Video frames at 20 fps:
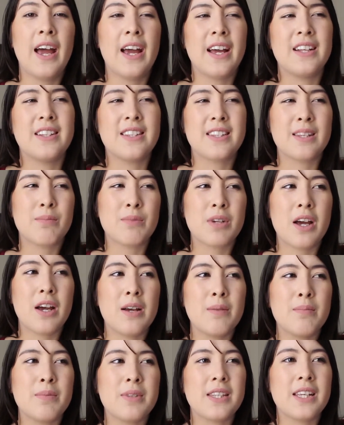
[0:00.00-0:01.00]
and
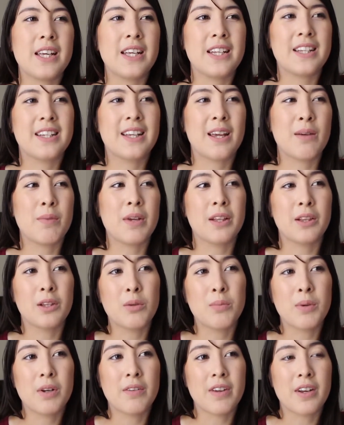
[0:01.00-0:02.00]
sometimes it can be a
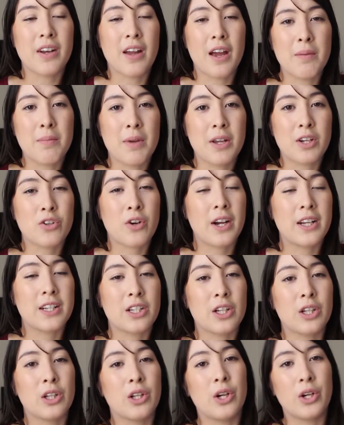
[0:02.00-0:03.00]
little bit of a nightmare trying
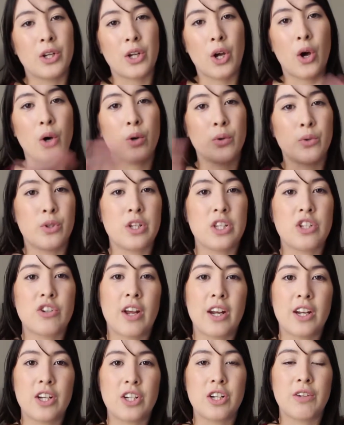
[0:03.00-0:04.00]
to learn a whole new
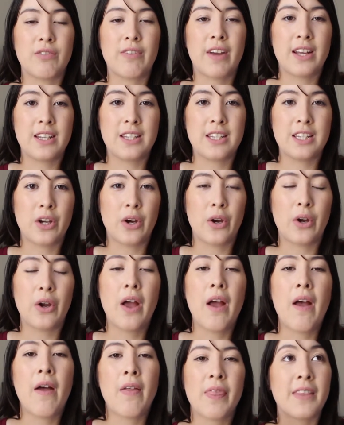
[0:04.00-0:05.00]
strategy for SEO.
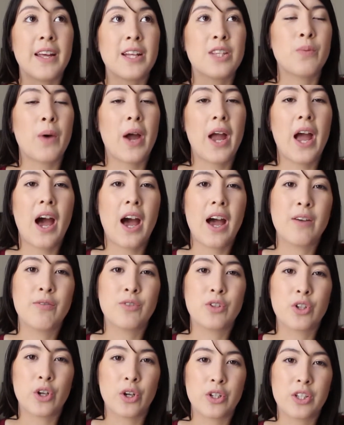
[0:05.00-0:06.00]
That's why
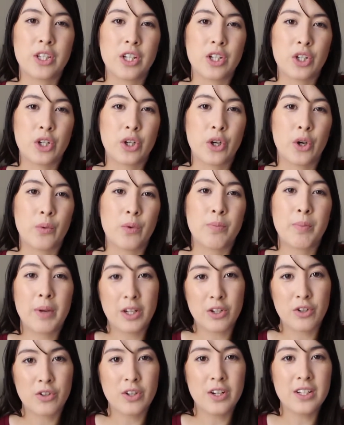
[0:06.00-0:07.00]
I've chosen to go with
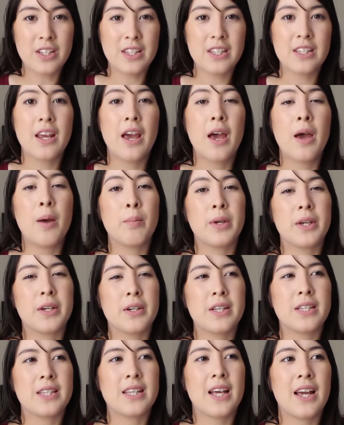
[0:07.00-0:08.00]
Pinterest,
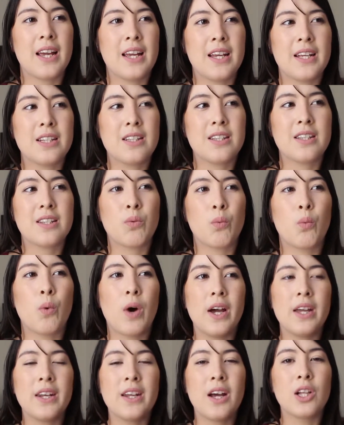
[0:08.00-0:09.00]
because it's
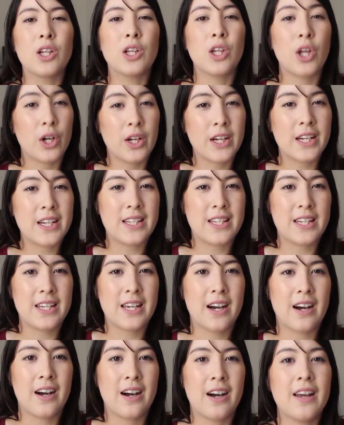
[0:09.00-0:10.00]
one, a lot
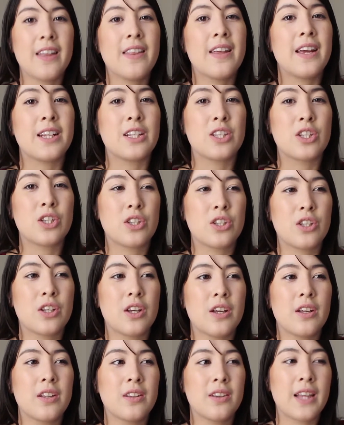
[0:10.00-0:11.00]
easier, it's
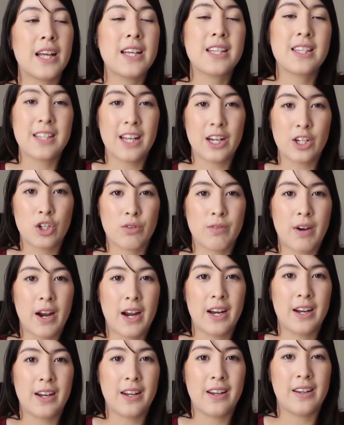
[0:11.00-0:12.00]
less
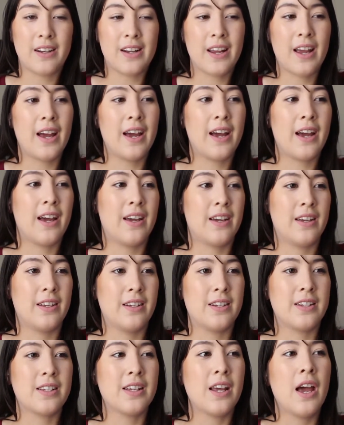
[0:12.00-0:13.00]
saturated,
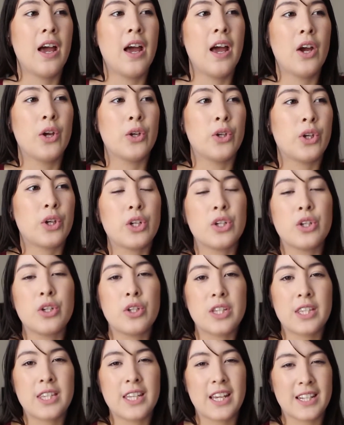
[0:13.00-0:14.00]
and you can
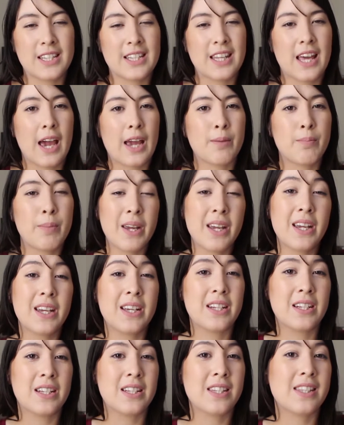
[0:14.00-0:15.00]
use things like
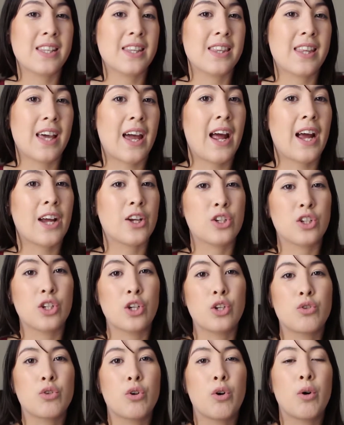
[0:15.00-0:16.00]
pins that
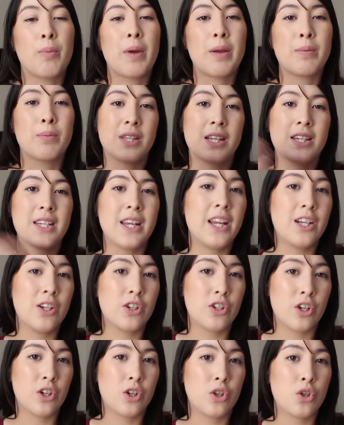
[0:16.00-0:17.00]
actually draw people's
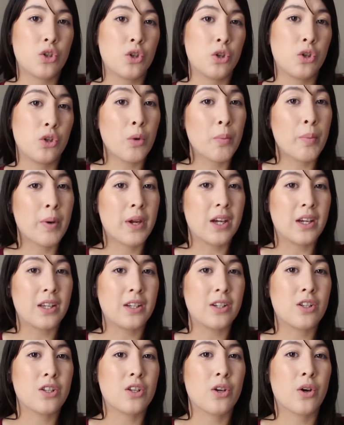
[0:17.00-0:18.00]
attention to your
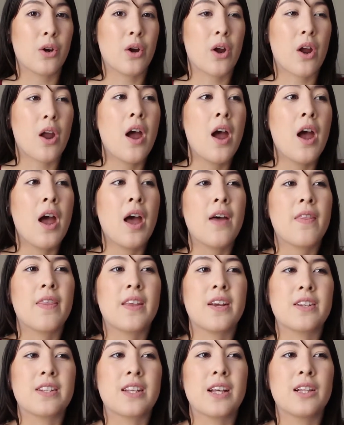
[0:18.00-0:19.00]
pin, so
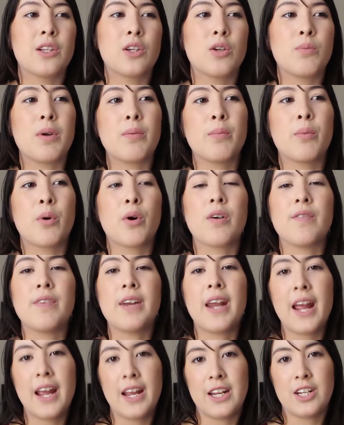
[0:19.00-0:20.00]
there's a little bit more of
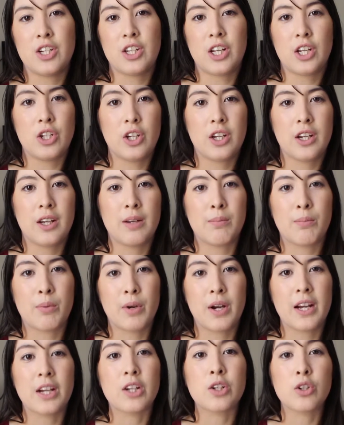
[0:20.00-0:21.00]
an edge that you can
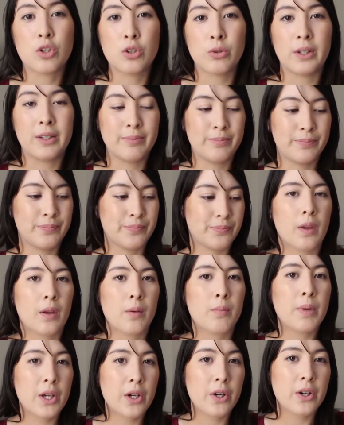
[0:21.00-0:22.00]
bring to it.
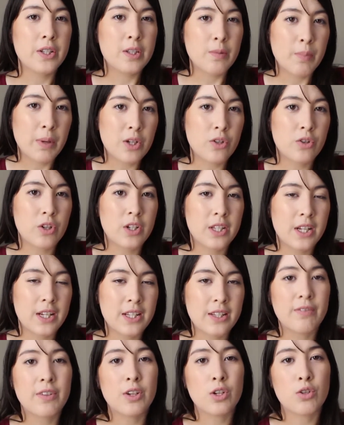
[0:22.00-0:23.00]
Because Pinterest
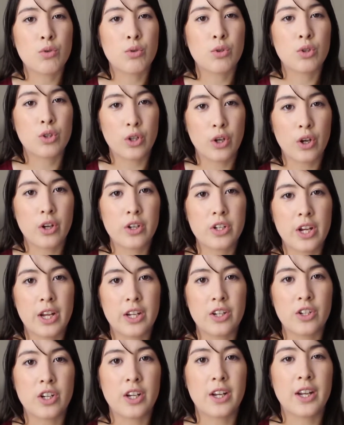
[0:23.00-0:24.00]
is a visual search
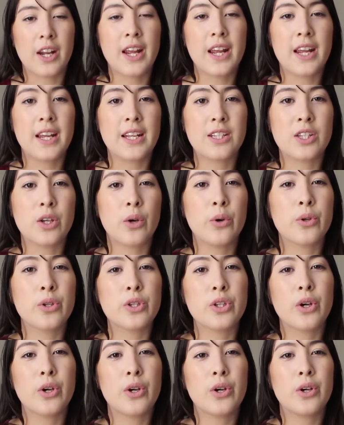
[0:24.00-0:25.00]
engine, it's
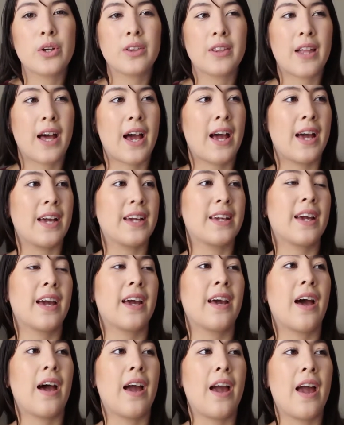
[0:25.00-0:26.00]
also like
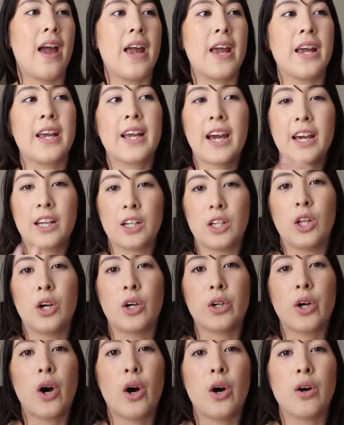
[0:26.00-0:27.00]
a
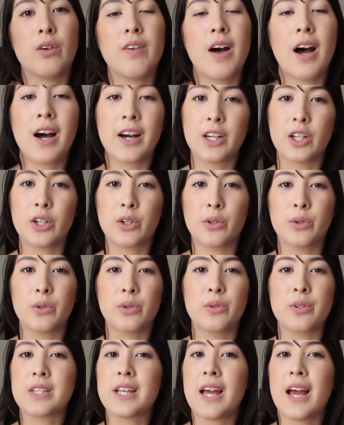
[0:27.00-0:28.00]
catalogue of
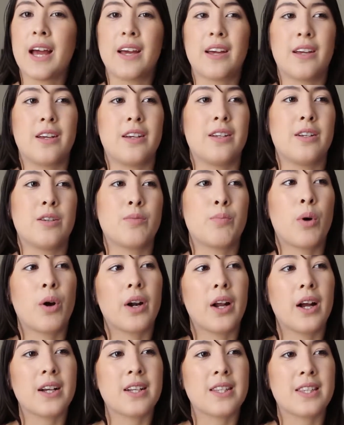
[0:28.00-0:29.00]
articles and
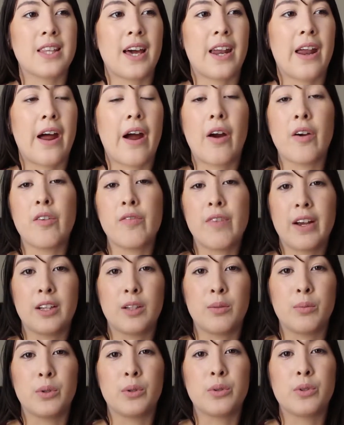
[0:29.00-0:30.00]
products that are
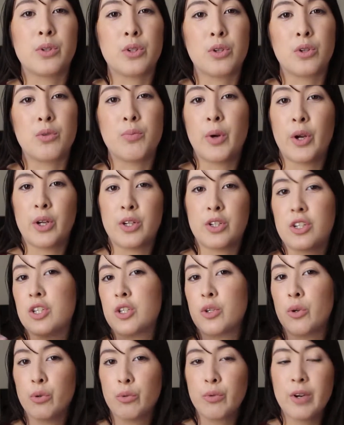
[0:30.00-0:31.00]
available to
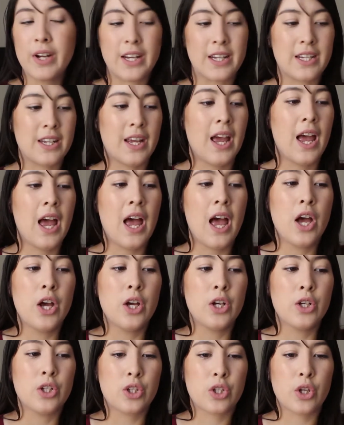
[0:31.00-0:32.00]
purchase or read.
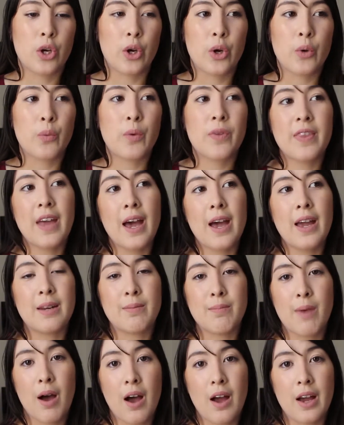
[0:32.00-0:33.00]
So with that
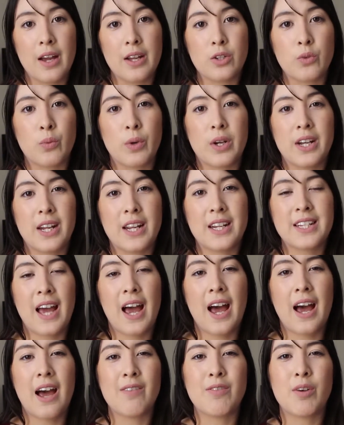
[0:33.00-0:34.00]
in mind, we need to
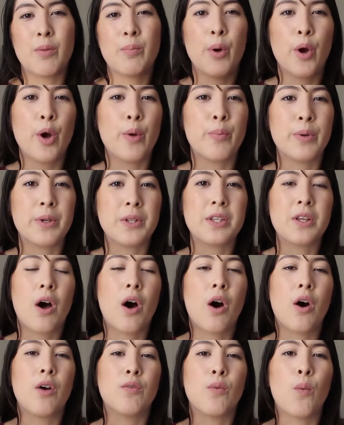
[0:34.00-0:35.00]
have a purpose
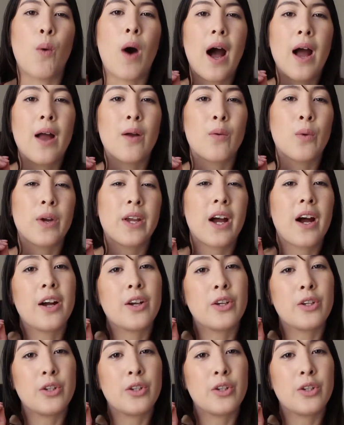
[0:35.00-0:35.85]
of why we are